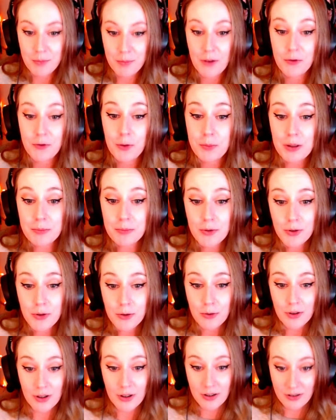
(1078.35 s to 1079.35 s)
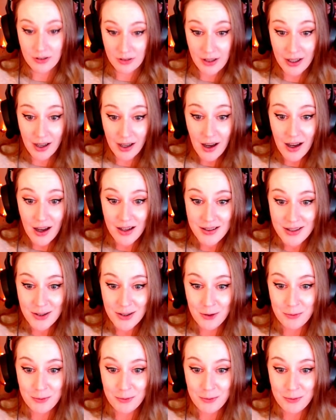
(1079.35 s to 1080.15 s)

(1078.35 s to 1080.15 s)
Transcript: But for people who are like us who